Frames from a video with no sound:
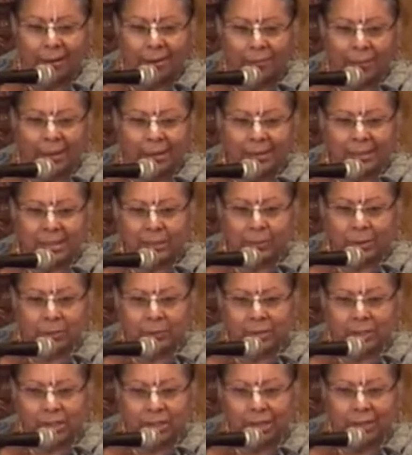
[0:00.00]
My husband
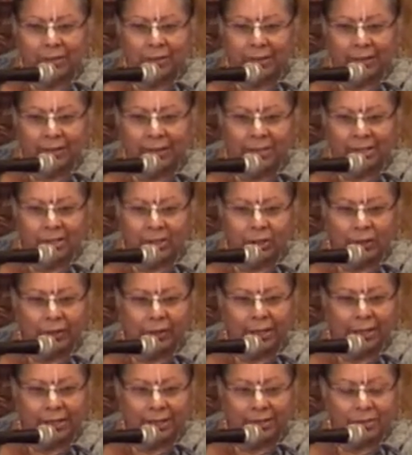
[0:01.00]
was sharing a
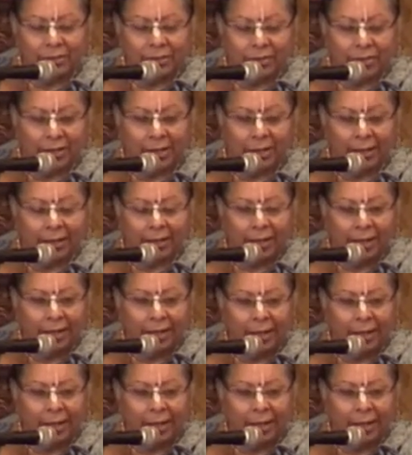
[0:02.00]
story yesterday.